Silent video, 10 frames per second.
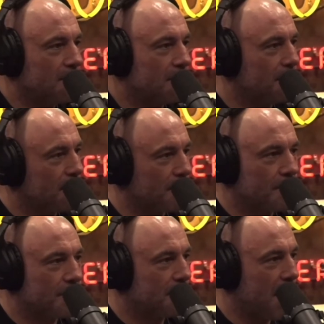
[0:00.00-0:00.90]
too, which
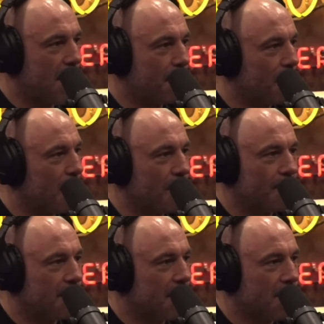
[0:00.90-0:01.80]
happen all
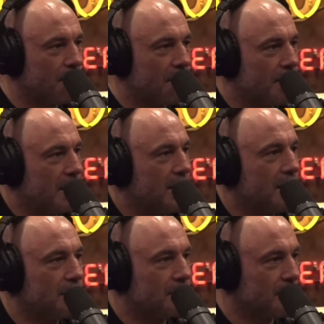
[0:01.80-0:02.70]
the time. Look about
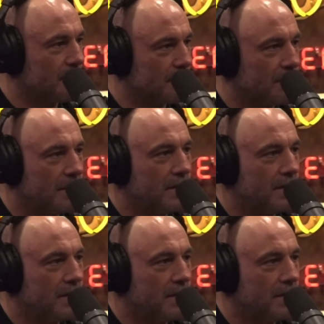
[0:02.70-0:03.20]
Yellowstone.